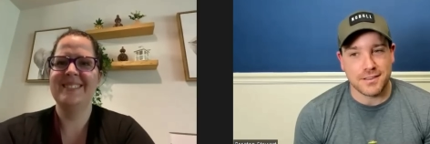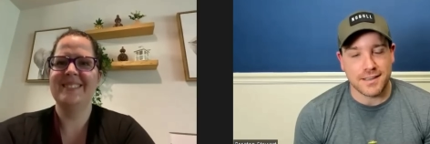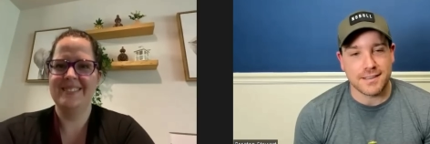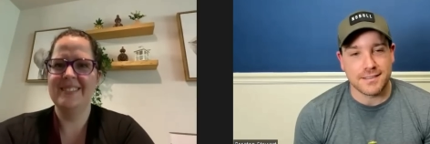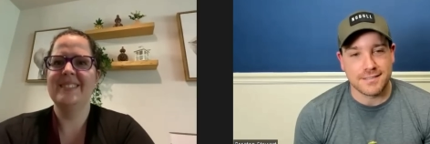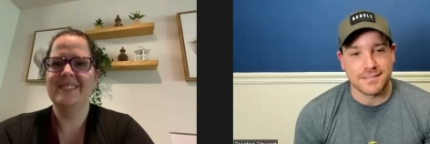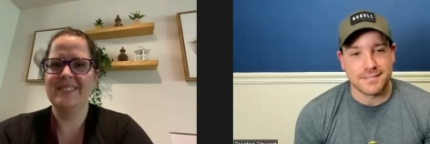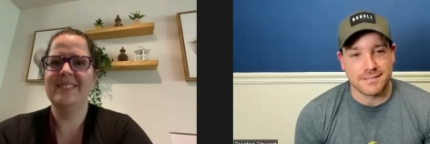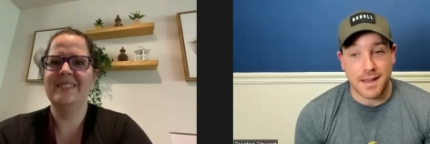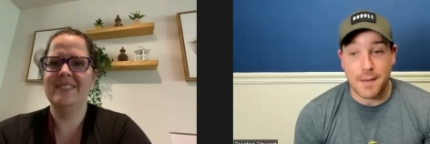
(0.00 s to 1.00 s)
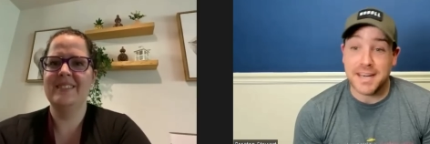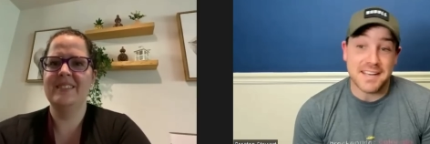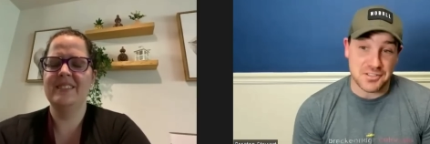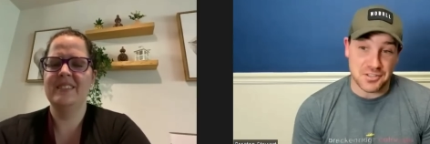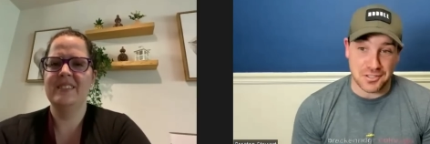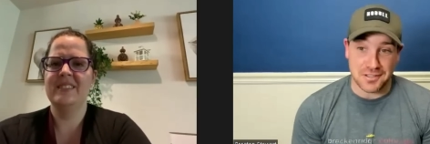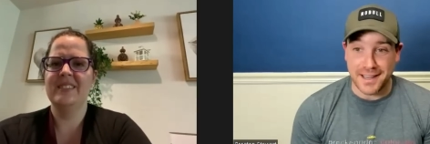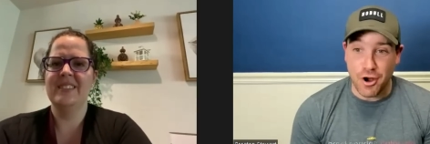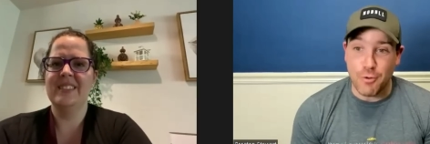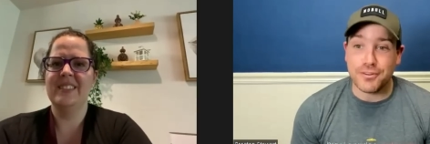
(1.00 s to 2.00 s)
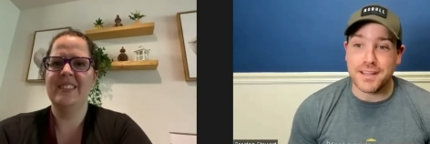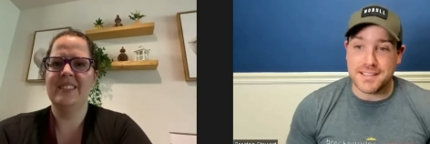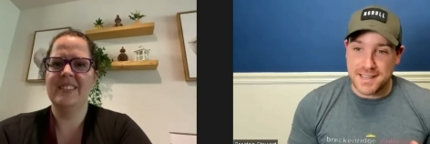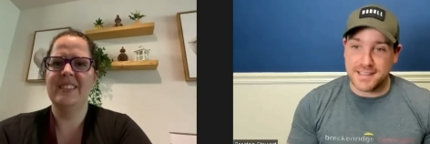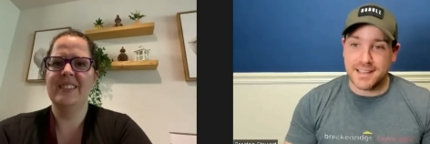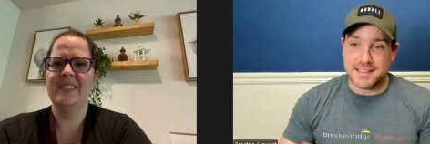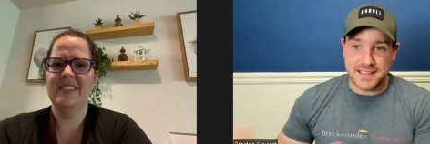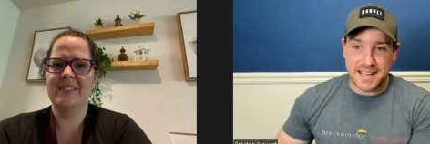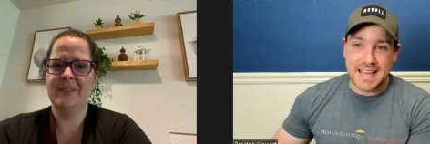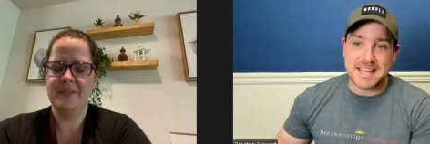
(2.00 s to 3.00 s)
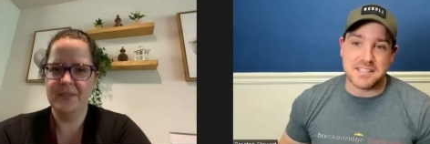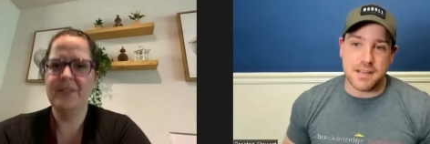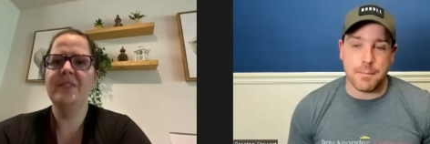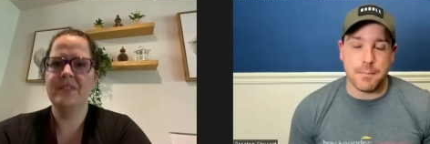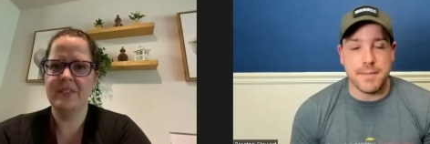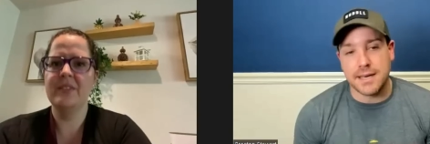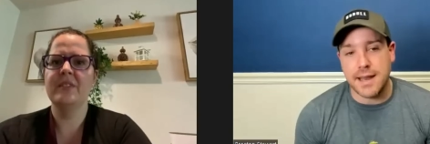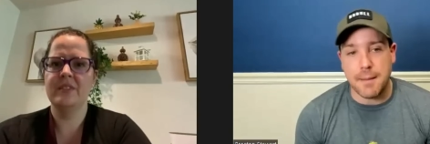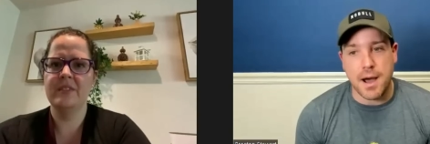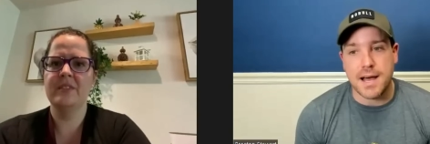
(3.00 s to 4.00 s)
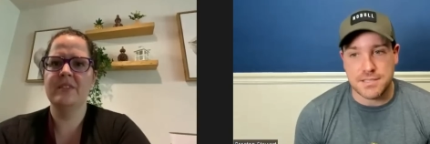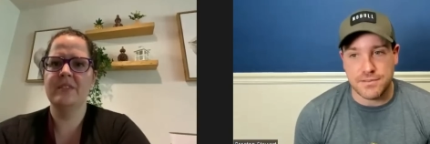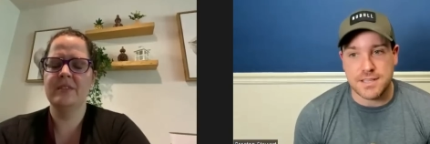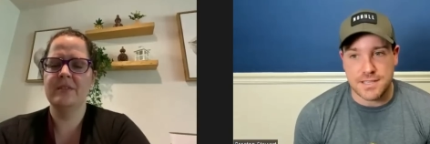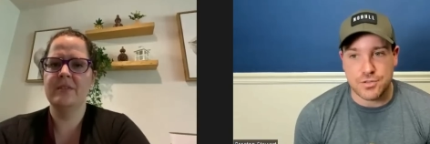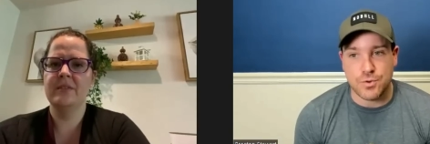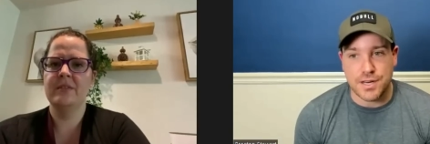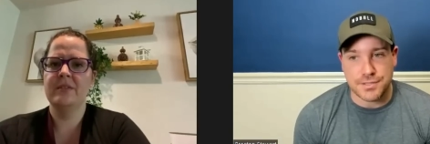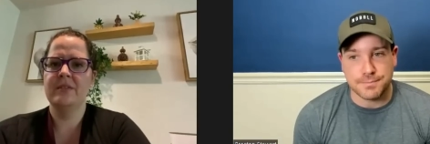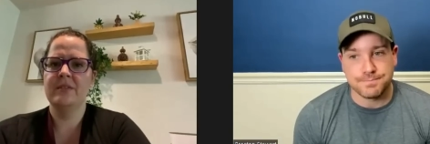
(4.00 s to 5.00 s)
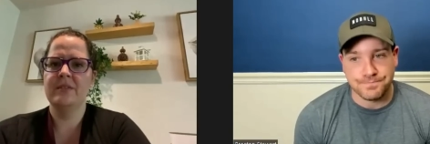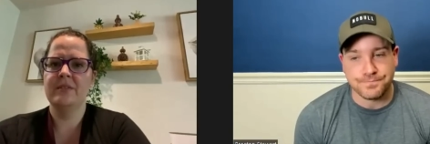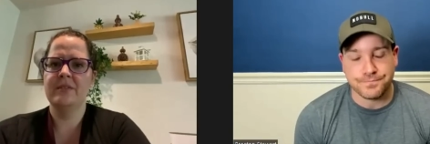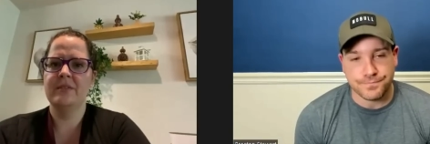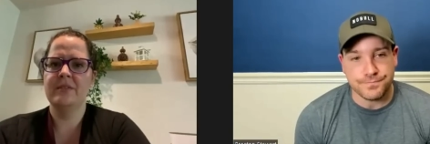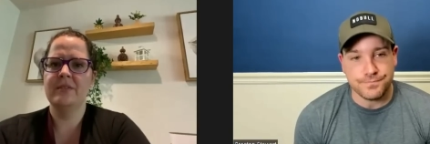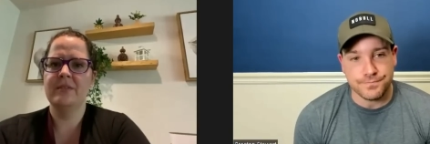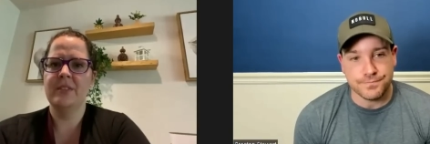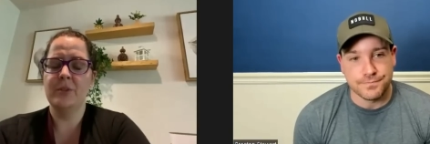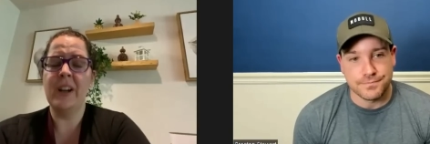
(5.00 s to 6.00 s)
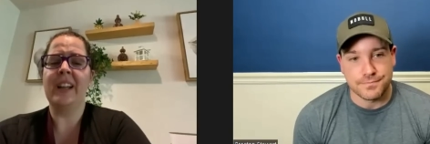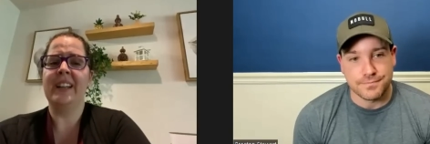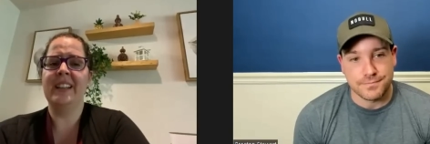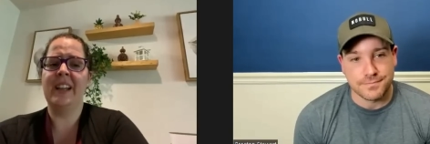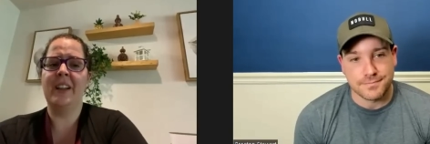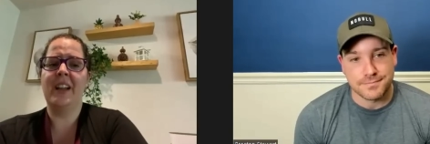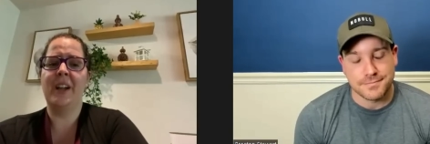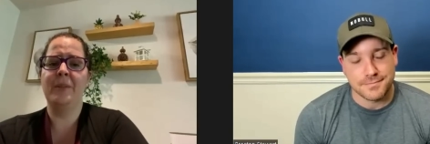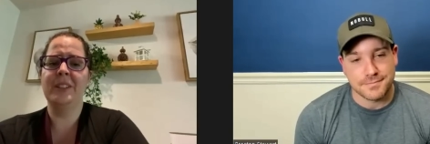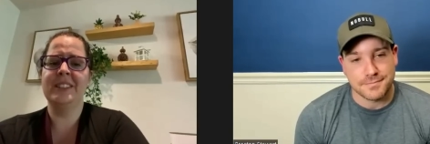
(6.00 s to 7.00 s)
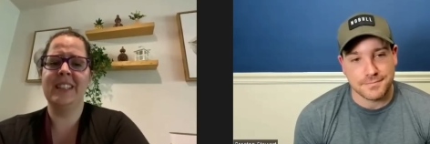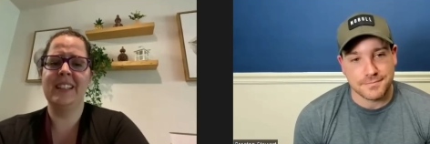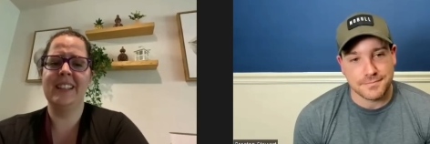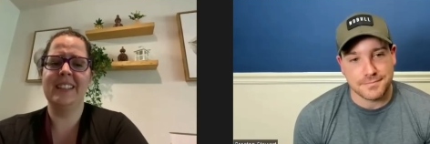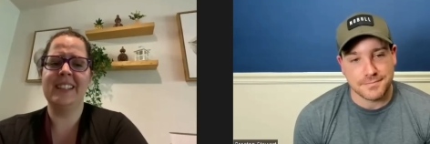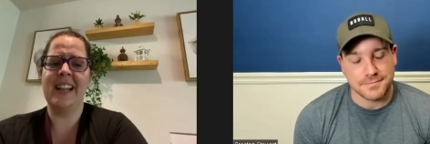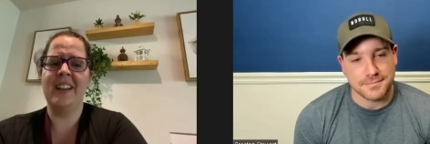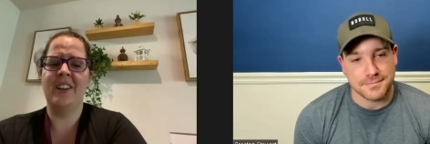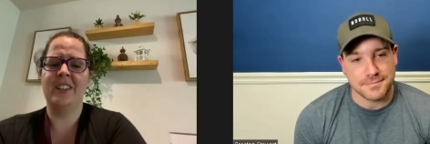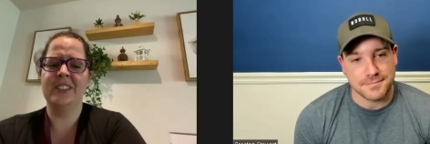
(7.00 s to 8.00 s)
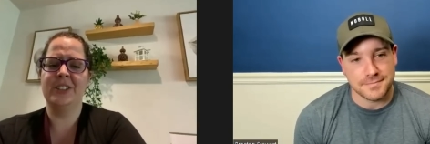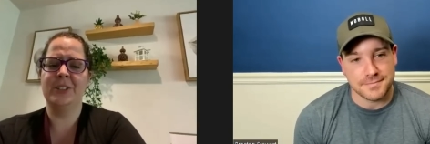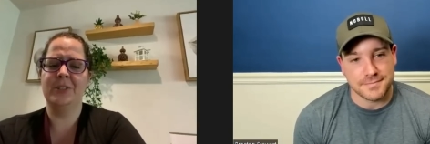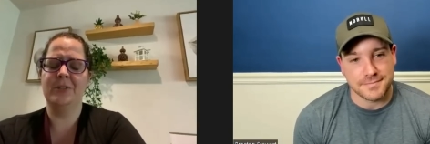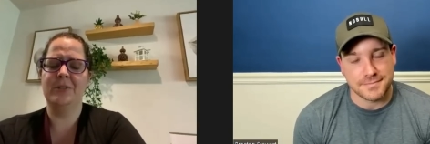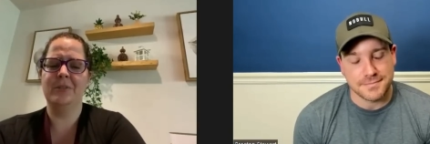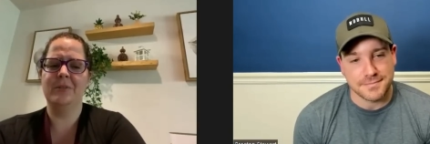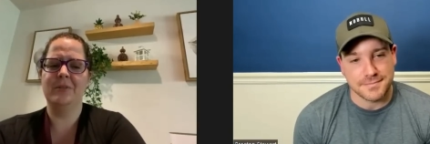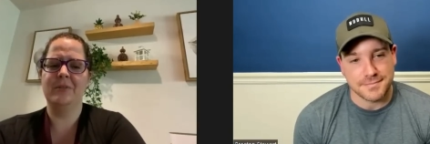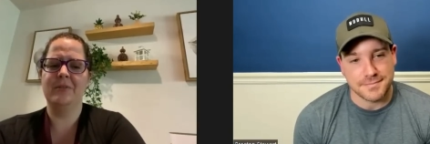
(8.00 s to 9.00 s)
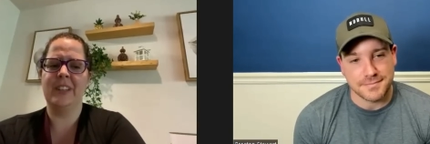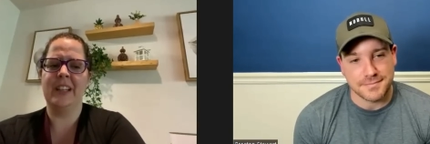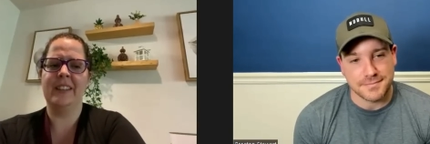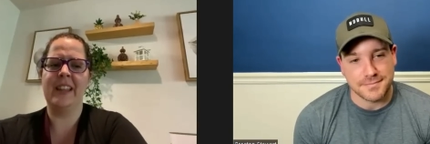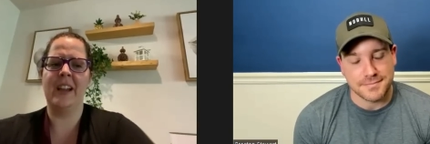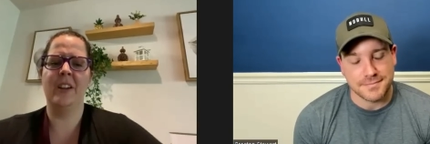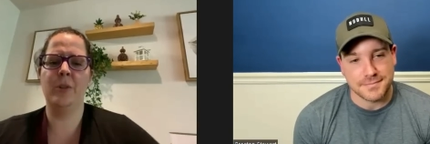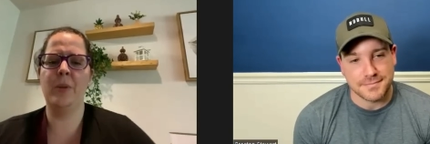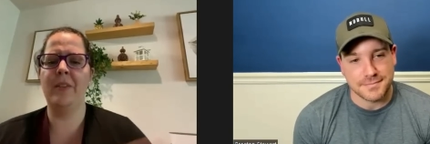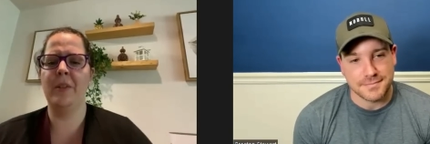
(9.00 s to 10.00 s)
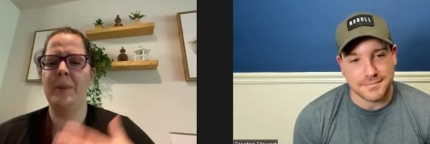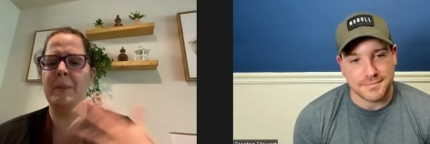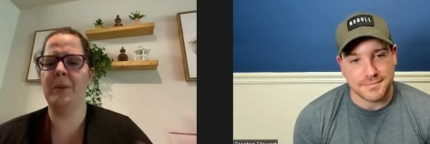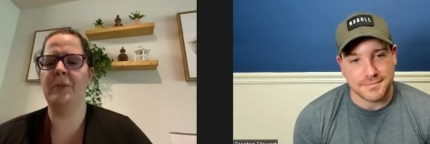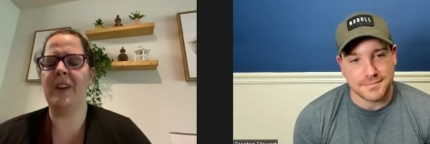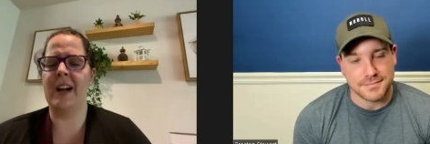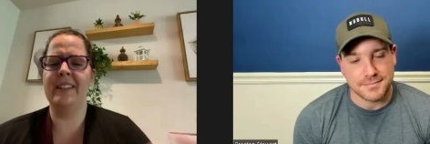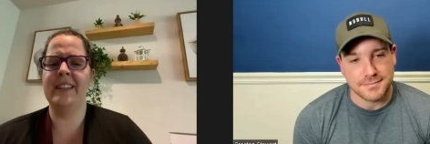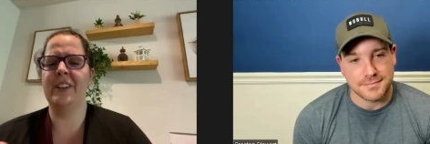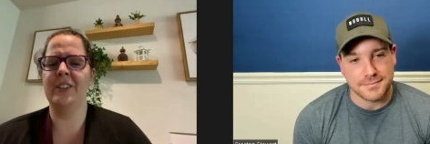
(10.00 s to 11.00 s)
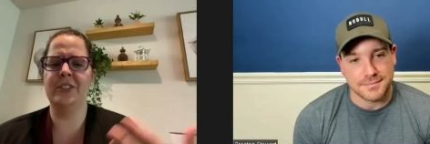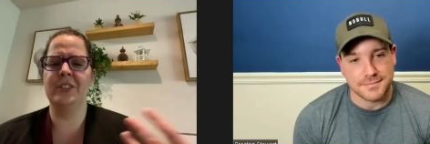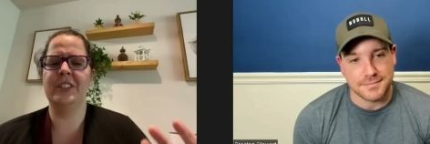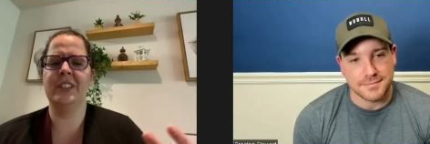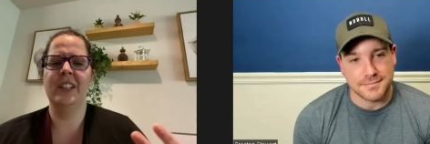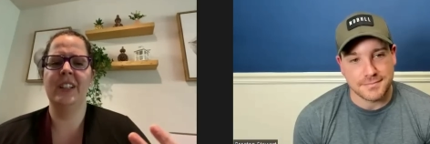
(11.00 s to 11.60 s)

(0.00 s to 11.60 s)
Speaker 1: good thing. I mean, it is a good thing, and hopefully, it's it it, it ends up being a net positive in the situation.
Speaker 2: Right, and I I will say like to add on to like that whoever people find that earns